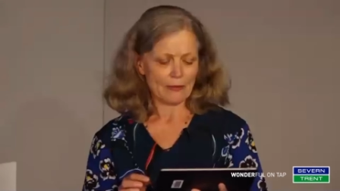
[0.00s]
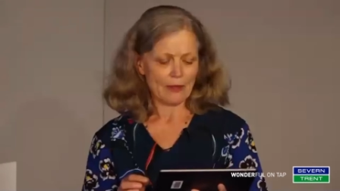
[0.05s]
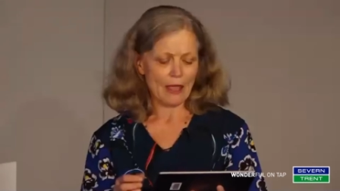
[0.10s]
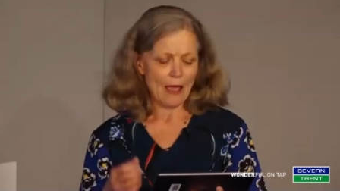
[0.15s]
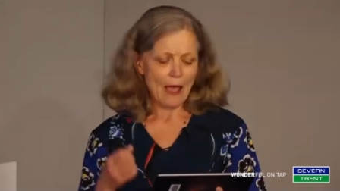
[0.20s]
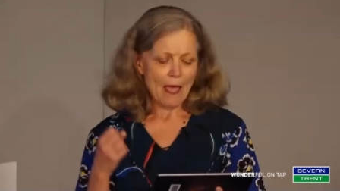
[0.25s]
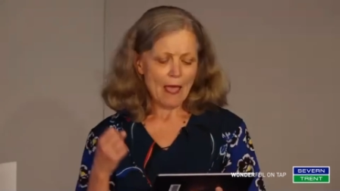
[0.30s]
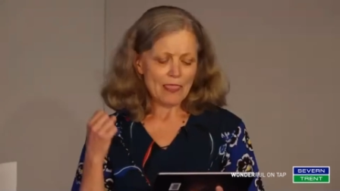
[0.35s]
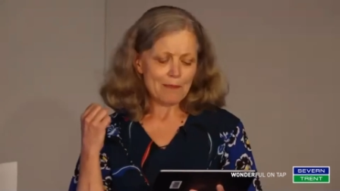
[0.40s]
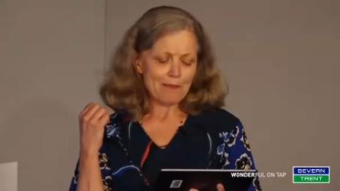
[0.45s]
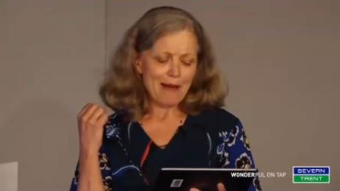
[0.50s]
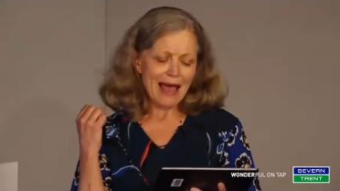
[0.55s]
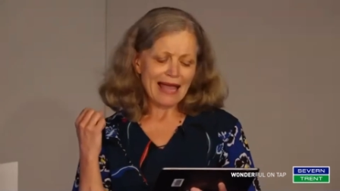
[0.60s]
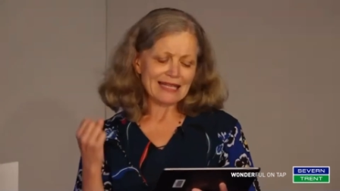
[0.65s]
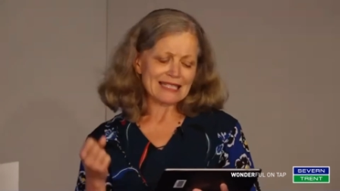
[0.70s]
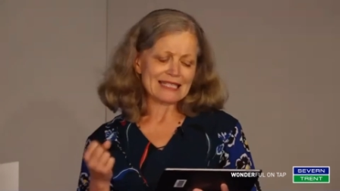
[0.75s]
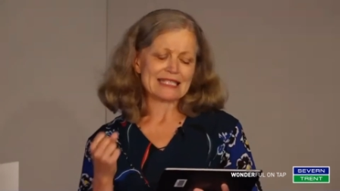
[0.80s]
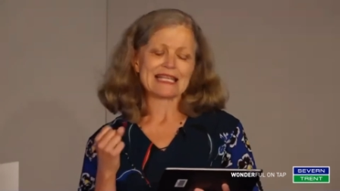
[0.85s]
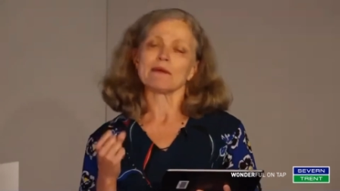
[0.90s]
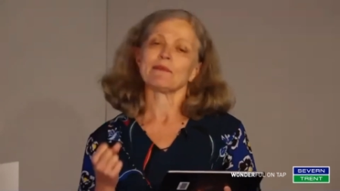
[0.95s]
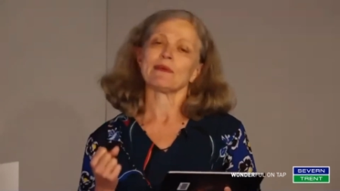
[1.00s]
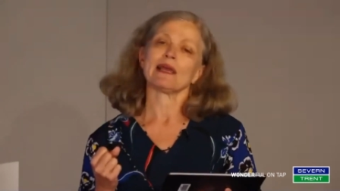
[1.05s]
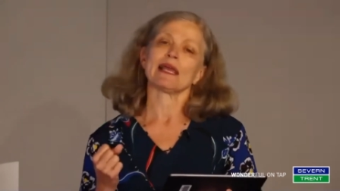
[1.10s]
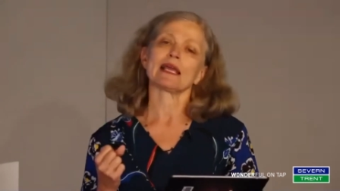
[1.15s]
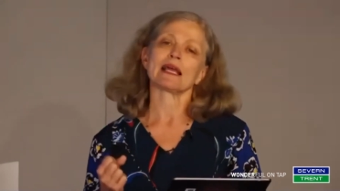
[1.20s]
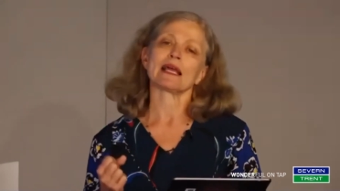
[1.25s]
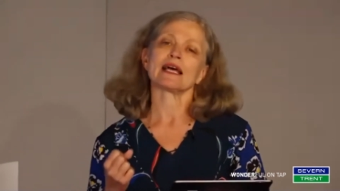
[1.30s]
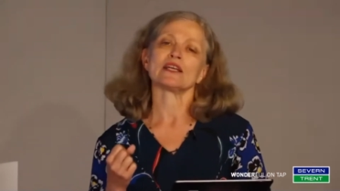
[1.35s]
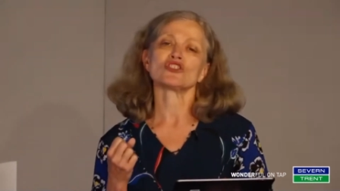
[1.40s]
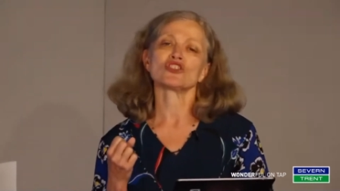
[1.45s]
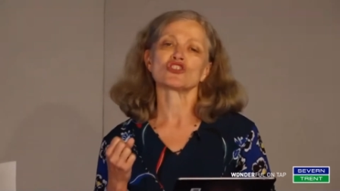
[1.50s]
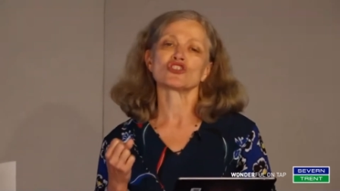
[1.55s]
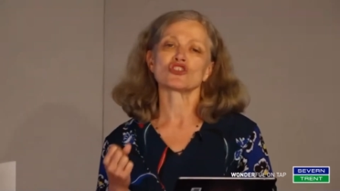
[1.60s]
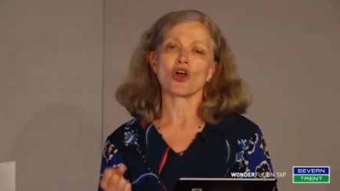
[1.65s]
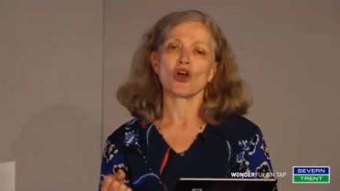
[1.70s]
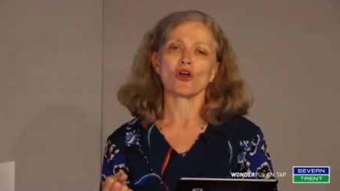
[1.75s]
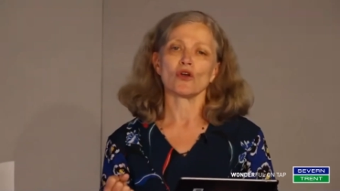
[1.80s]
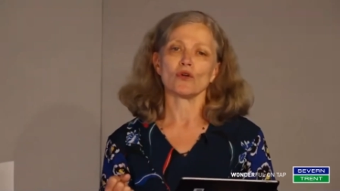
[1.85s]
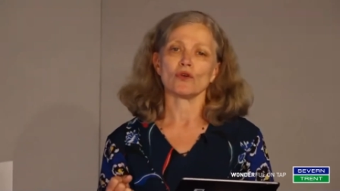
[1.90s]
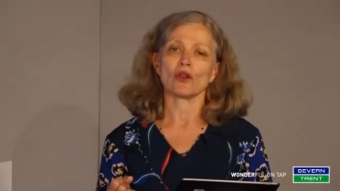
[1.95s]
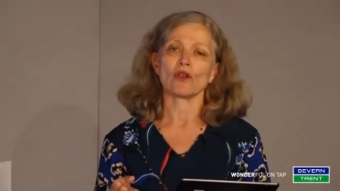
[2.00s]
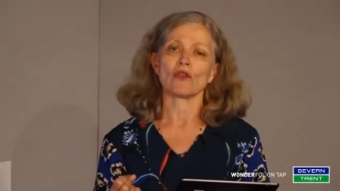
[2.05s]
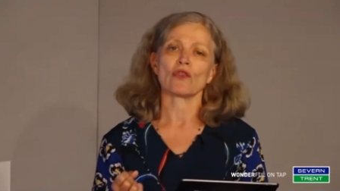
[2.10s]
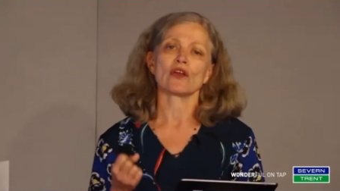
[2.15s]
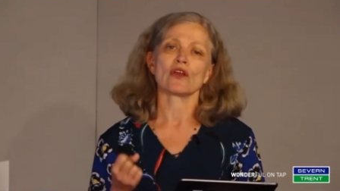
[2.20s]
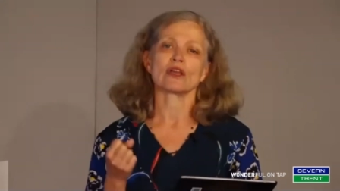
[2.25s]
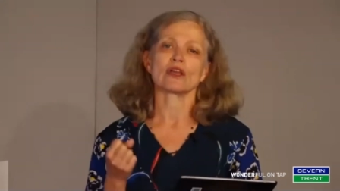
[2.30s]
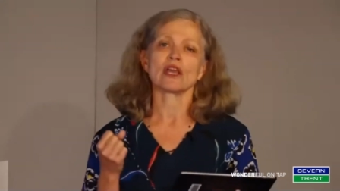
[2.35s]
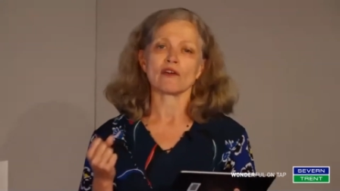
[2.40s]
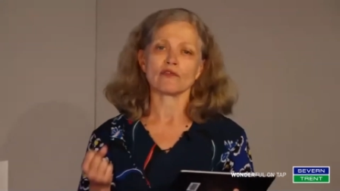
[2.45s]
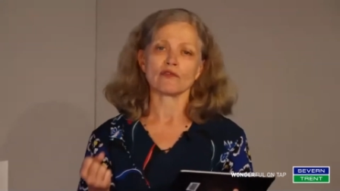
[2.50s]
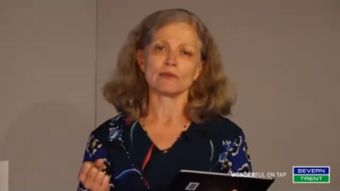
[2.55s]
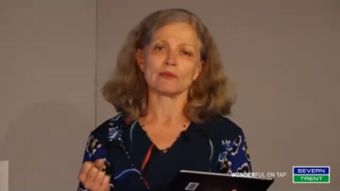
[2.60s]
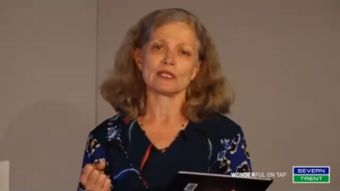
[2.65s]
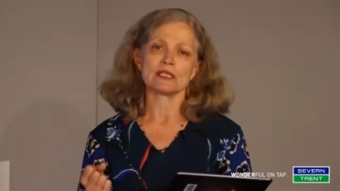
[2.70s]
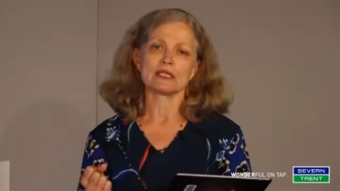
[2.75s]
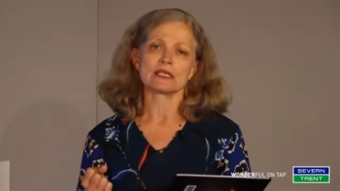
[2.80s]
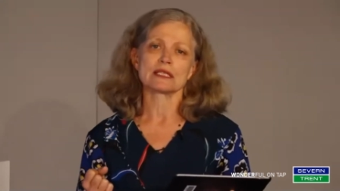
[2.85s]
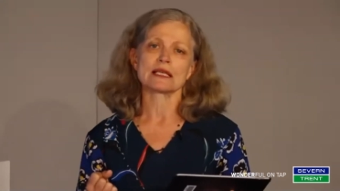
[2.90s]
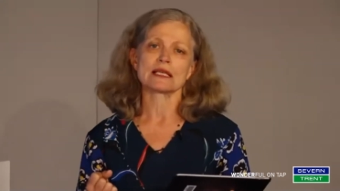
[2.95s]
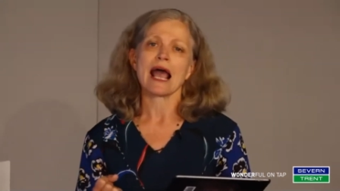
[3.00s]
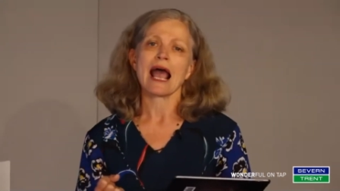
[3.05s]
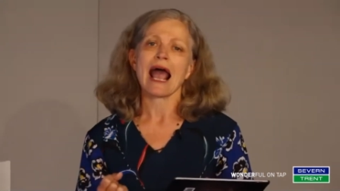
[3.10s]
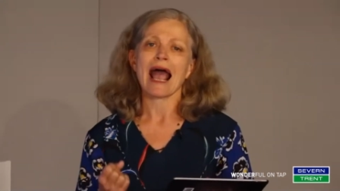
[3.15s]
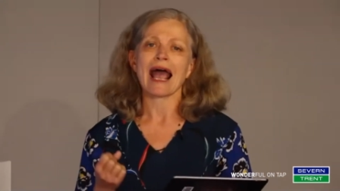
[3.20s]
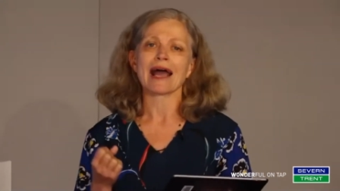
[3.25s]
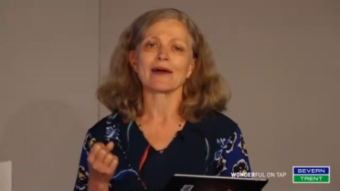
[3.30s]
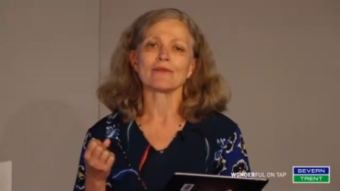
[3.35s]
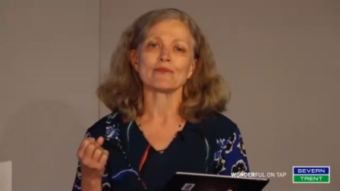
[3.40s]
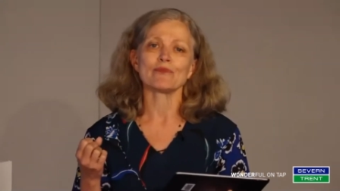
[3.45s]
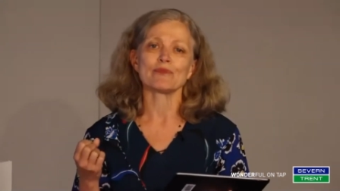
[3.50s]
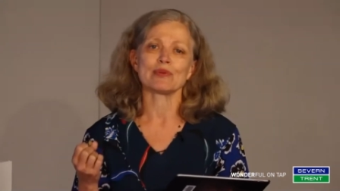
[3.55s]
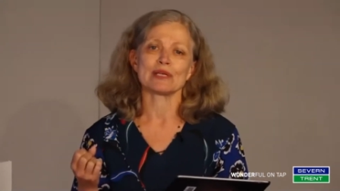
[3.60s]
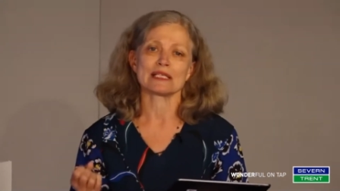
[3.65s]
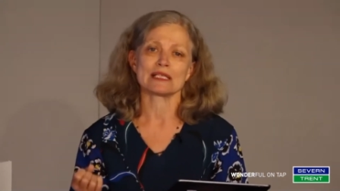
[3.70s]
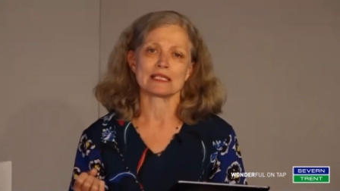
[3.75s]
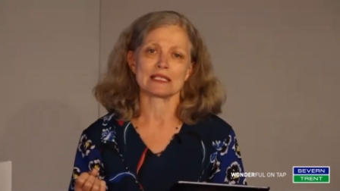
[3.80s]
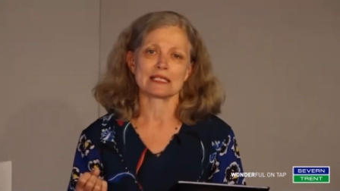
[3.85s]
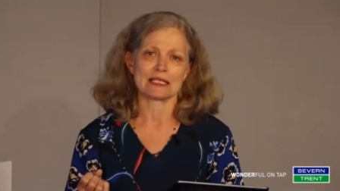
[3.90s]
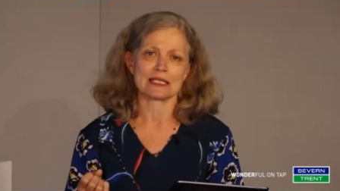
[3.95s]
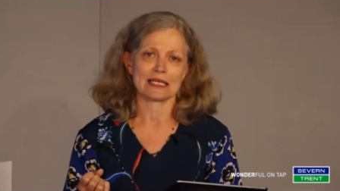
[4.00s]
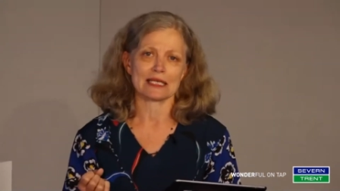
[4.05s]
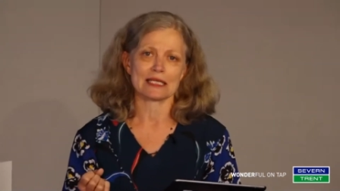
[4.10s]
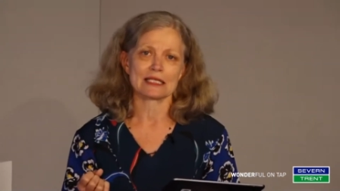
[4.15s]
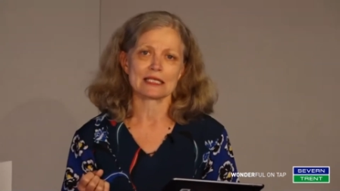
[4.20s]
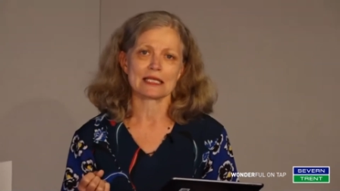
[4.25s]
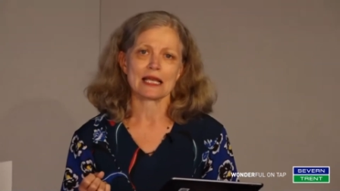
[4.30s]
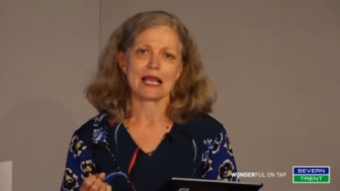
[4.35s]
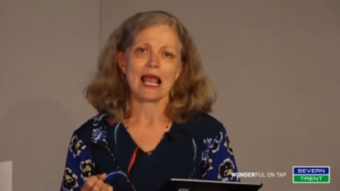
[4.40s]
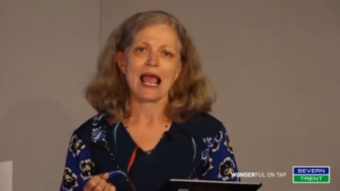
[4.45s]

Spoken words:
The pandemic has shown that governments and businesses